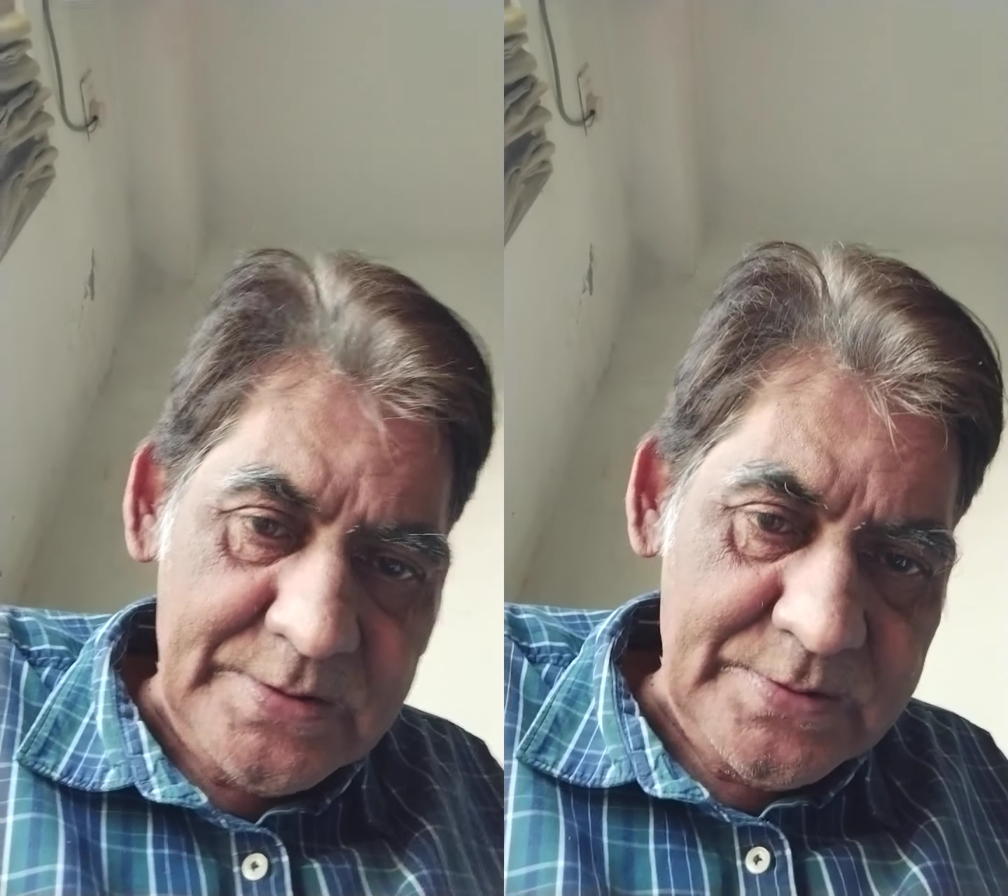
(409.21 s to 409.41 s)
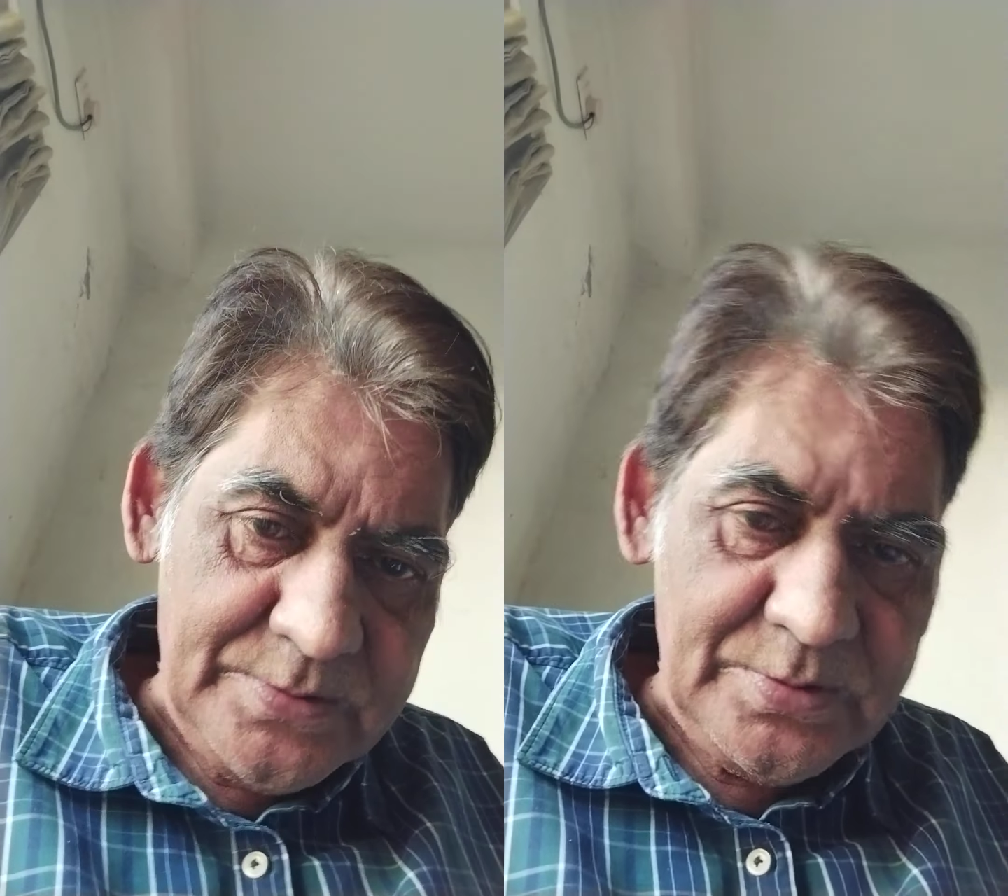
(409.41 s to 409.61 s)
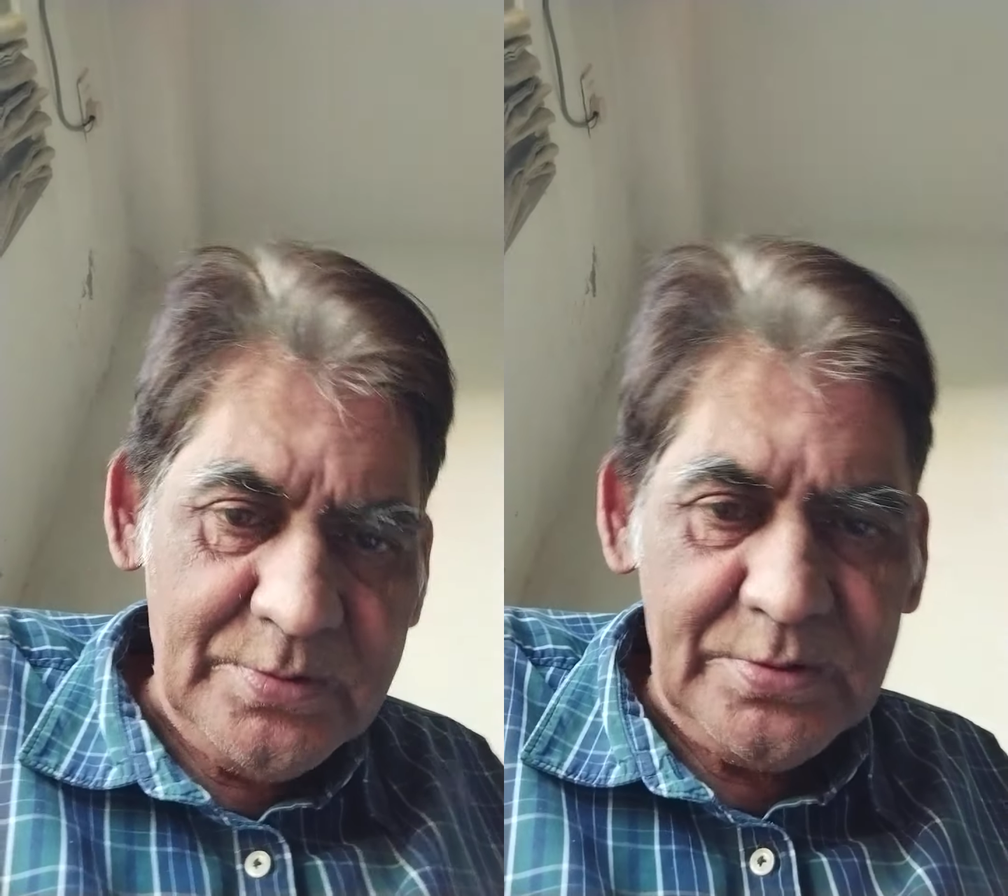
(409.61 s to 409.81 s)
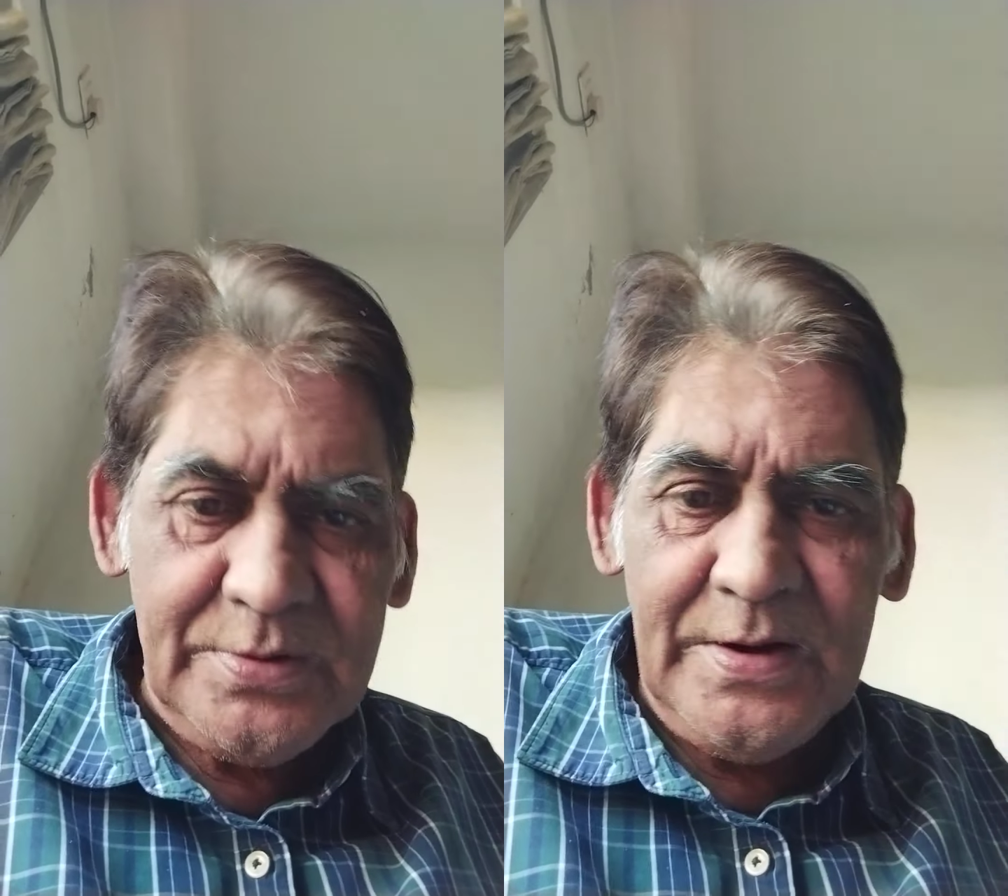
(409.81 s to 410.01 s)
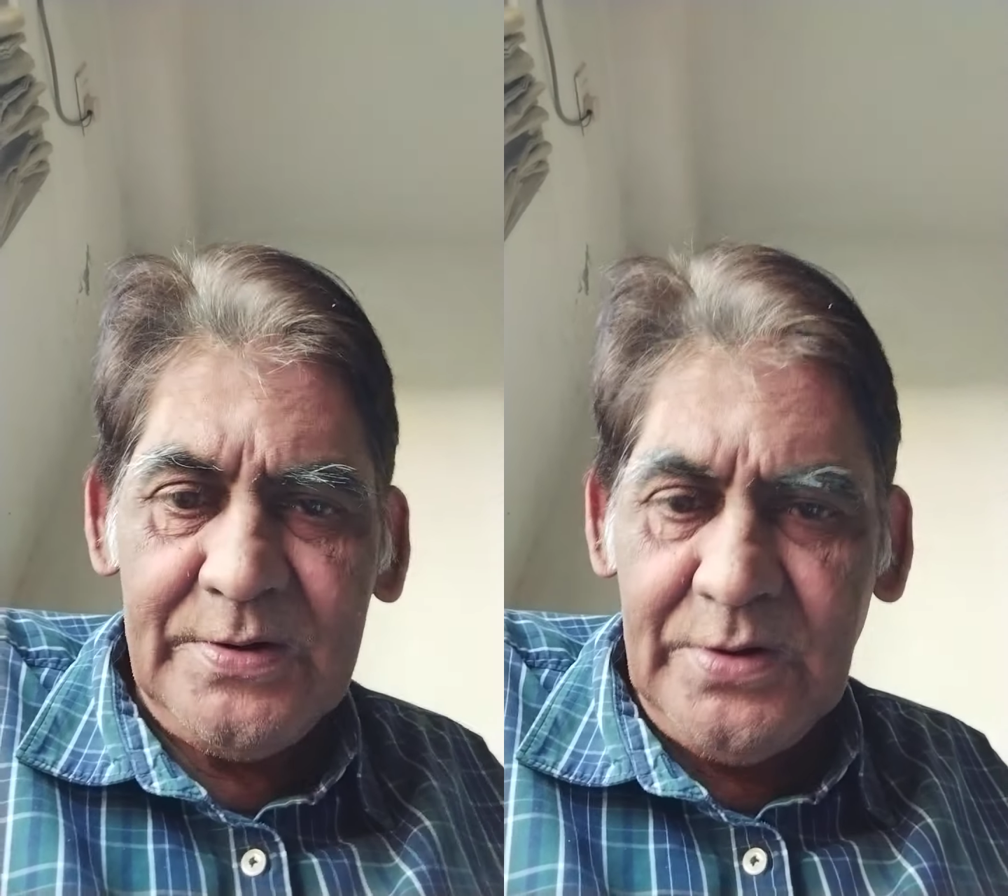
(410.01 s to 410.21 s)
you have to look
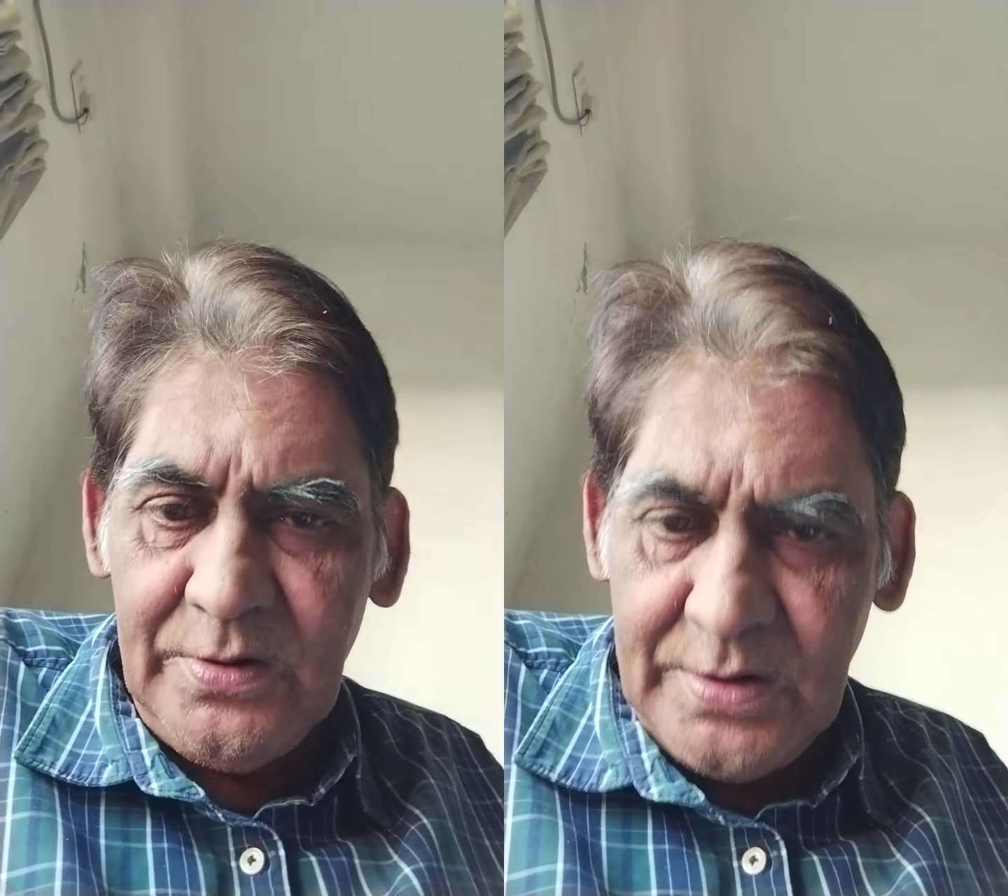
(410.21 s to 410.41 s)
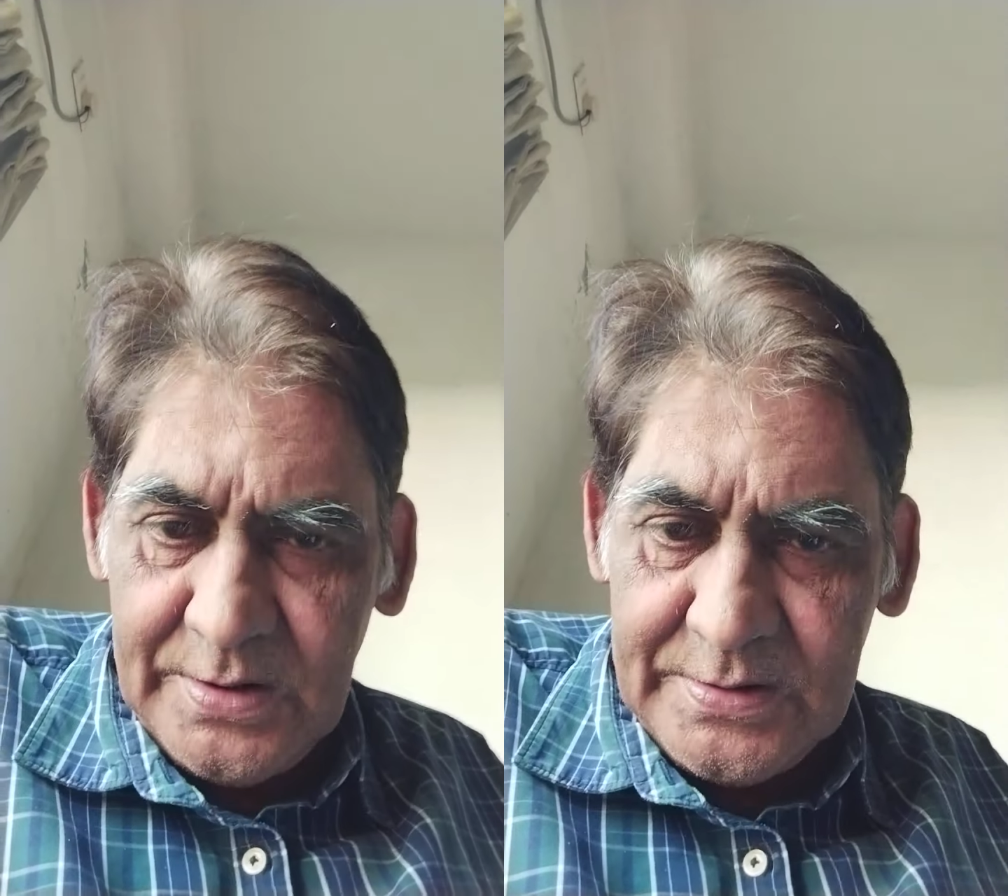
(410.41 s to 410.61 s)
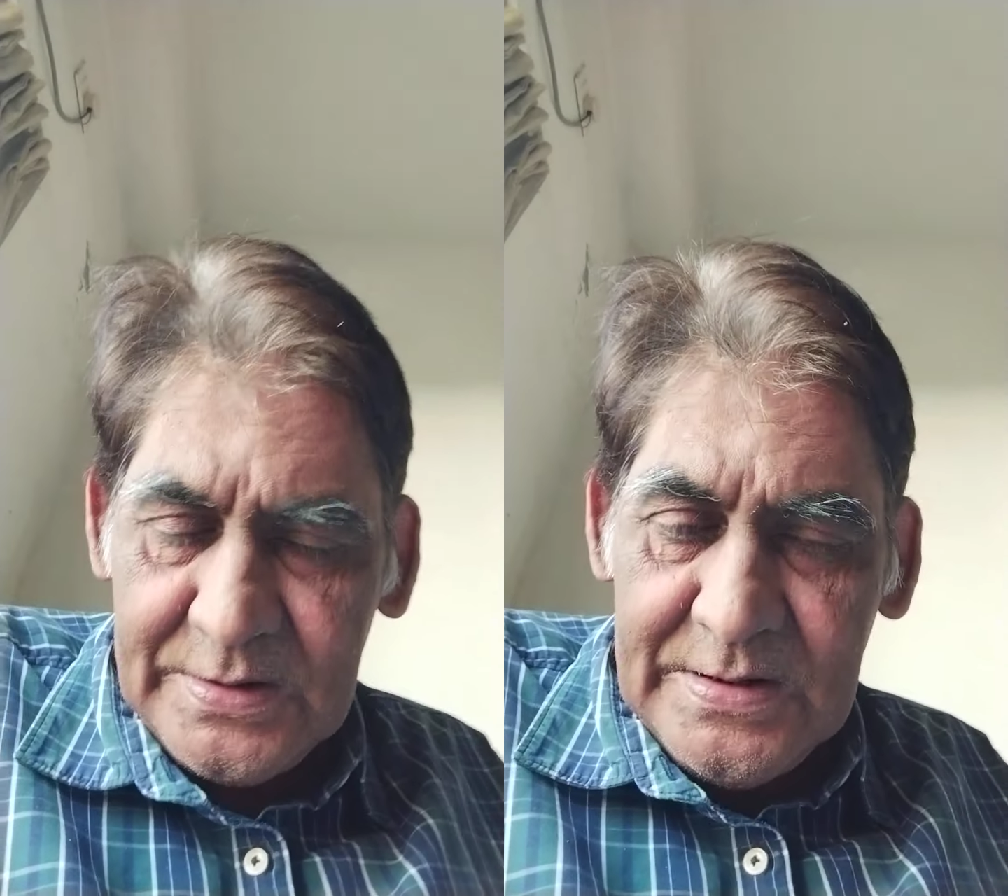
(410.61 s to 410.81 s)
at the horse,